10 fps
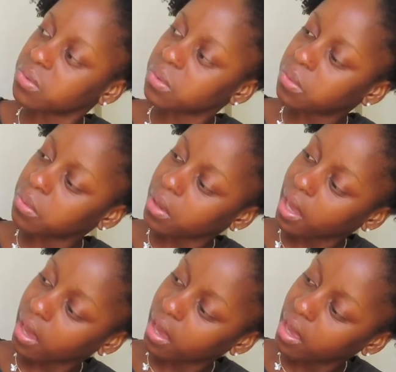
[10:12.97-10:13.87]

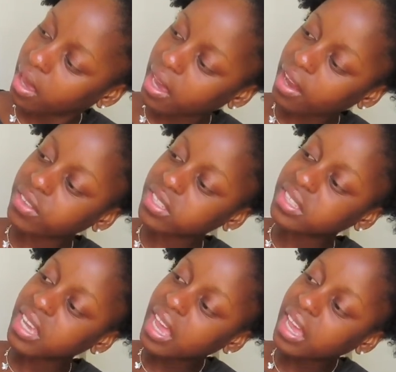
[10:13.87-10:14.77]
Okay, I have the
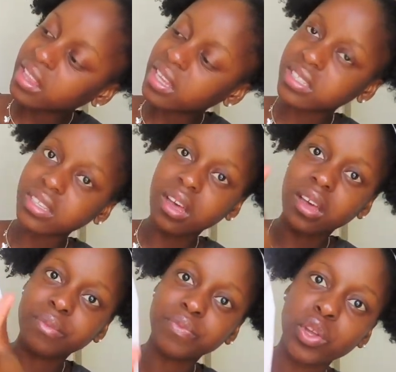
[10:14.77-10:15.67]
snake and there's
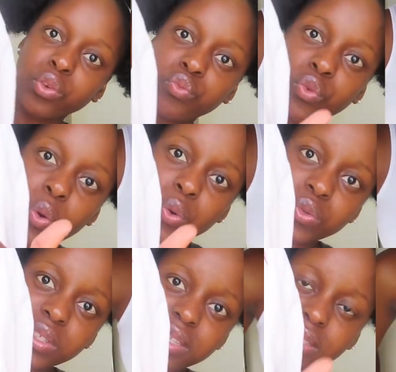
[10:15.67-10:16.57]
a
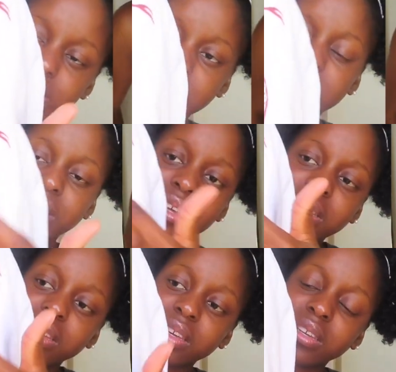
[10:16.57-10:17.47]
rose in
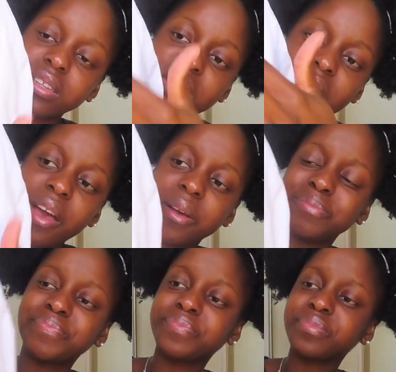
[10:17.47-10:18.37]
here.
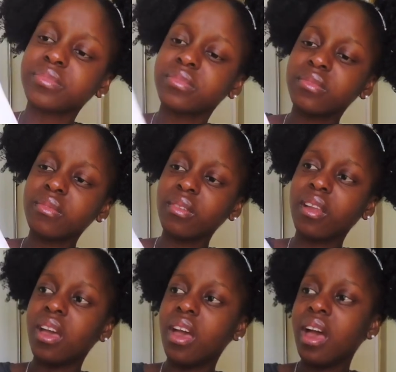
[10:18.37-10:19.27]

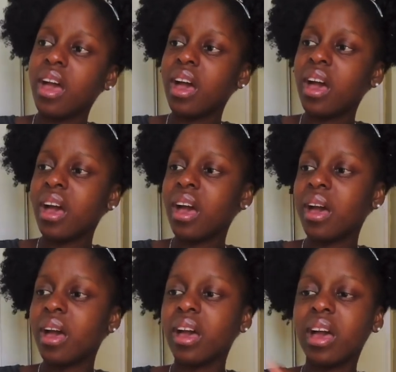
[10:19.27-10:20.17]

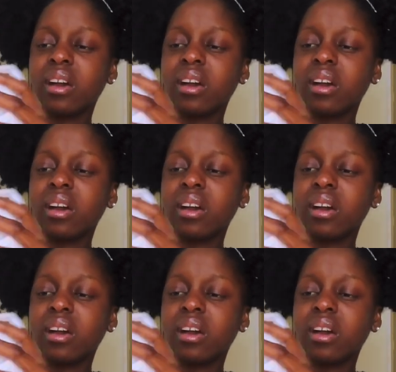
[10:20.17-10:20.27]
I